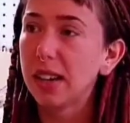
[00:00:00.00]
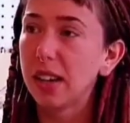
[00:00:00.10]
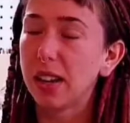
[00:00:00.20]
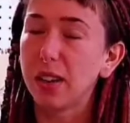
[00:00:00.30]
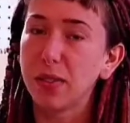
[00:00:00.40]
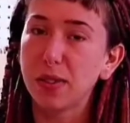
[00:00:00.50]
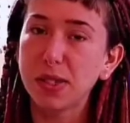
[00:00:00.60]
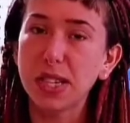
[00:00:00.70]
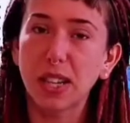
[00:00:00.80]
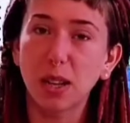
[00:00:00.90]
If you've
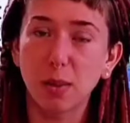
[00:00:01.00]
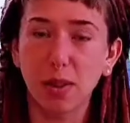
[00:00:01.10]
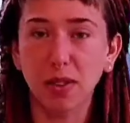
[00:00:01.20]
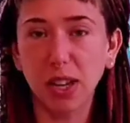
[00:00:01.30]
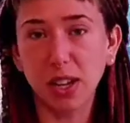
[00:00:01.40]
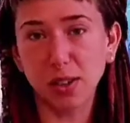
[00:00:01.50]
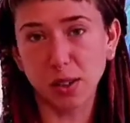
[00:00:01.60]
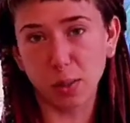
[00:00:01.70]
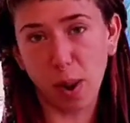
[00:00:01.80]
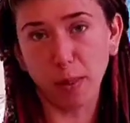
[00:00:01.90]
seen any of my videos,
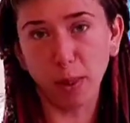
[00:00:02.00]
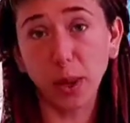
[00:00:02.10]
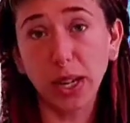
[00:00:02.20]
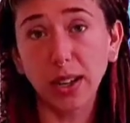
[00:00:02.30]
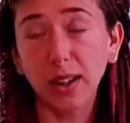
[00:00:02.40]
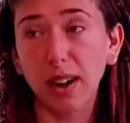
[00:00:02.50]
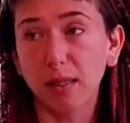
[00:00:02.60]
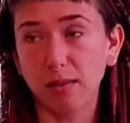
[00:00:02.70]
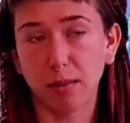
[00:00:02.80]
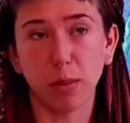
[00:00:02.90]
you're probably aware
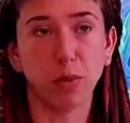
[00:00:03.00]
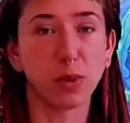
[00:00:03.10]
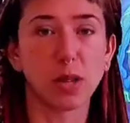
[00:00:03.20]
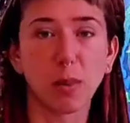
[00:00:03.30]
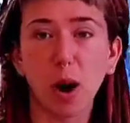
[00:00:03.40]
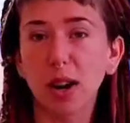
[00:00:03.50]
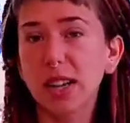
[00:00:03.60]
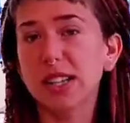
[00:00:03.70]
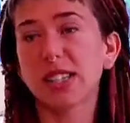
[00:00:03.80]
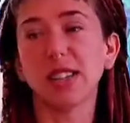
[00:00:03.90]
I'm a full-time
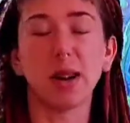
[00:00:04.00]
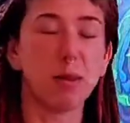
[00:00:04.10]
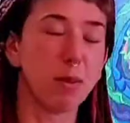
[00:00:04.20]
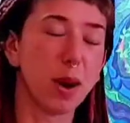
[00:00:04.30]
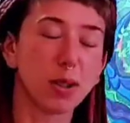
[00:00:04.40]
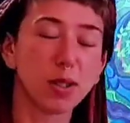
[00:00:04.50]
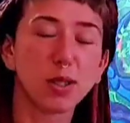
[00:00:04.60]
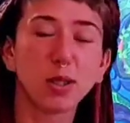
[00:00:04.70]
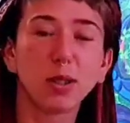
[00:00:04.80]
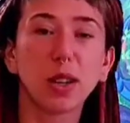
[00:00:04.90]
artist. I'm in my art
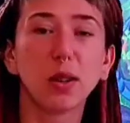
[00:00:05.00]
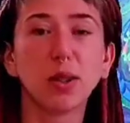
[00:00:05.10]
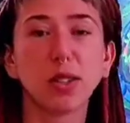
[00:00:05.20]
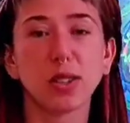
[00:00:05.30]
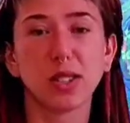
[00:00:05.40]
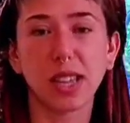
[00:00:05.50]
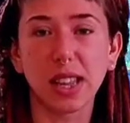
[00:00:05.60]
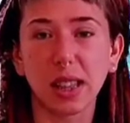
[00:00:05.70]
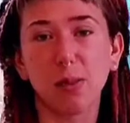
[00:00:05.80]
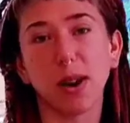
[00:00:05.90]
studio, which is
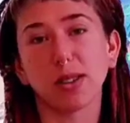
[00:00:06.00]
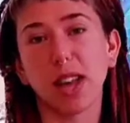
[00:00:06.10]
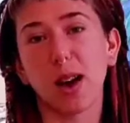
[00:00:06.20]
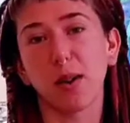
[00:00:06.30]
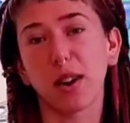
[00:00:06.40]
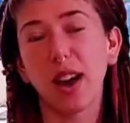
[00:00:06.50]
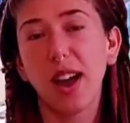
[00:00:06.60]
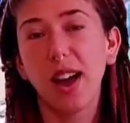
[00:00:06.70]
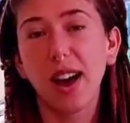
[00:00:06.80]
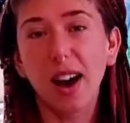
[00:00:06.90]
in the bell tower
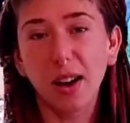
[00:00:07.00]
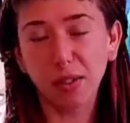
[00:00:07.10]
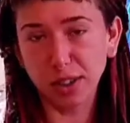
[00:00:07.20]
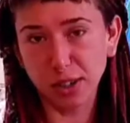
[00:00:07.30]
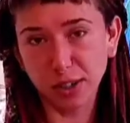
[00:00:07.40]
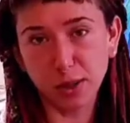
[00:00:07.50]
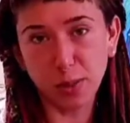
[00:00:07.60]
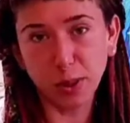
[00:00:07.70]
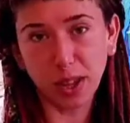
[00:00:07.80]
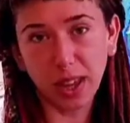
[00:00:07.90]
of our church
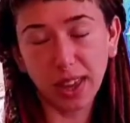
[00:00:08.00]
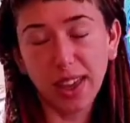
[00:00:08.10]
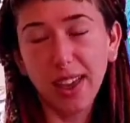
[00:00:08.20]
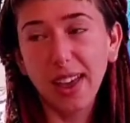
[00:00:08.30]
building.